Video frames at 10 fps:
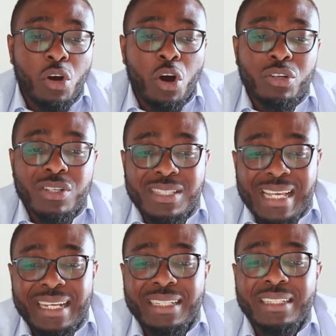
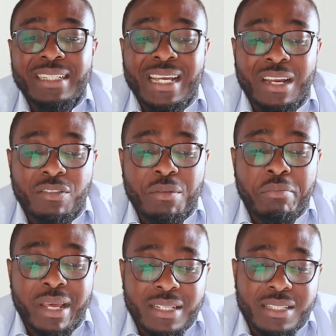understanding the kind of
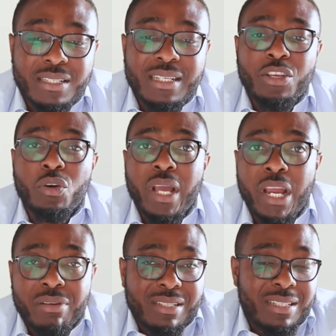amenities that your
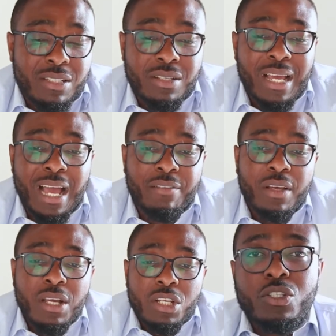areas needs to have.
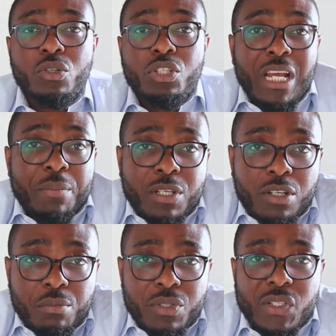So chapter
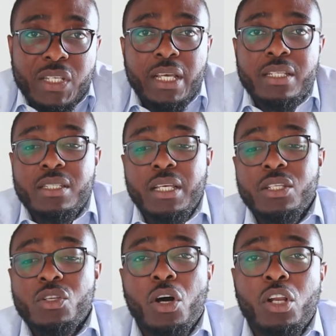number 6
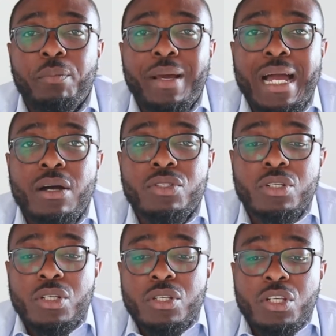is all about,
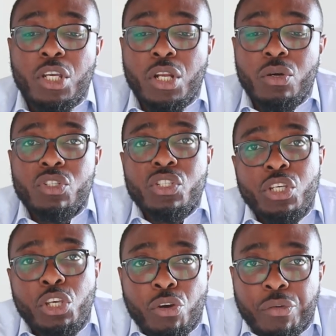
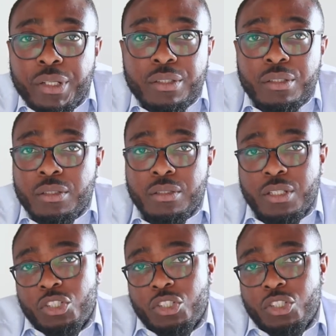securing the